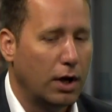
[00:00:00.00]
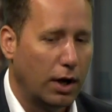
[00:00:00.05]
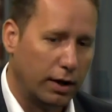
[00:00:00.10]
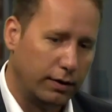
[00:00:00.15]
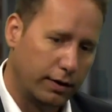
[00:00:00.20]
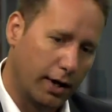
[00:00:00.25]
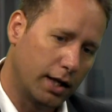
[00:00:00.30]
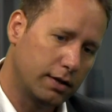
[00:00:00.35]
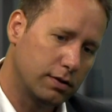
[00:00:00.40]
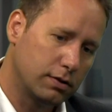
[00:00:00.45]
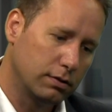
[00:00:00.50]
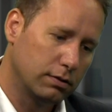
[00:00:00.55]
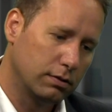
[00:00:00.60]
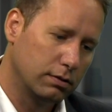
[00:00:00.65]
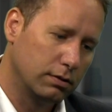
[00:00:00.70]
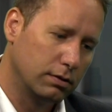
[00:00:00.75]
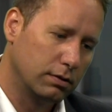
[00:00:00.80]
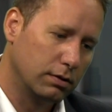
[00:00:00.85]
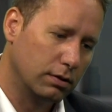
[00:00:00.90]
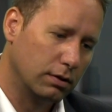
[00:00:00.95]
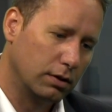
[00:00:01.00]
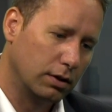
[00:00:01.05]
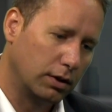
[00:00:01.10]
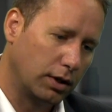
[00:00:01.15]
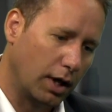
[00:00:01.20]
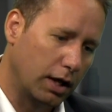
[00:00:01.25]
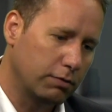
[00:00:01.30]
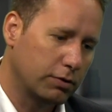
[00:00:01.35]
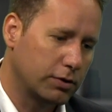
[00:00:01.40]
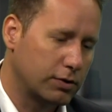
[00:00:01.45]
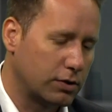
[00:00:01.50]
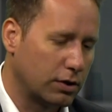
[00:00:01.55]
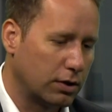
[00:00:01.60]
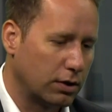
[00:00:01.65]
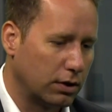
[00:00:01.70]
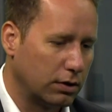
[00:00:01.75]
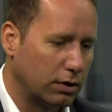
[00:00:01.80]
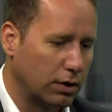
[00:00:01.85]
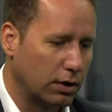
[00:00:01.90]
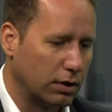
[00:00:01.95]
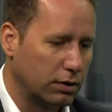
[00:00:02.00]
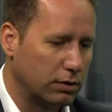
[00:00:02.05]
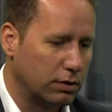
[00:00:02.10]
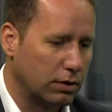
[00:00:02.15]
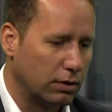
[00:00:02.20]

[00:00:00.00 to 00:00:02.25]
and that gave us the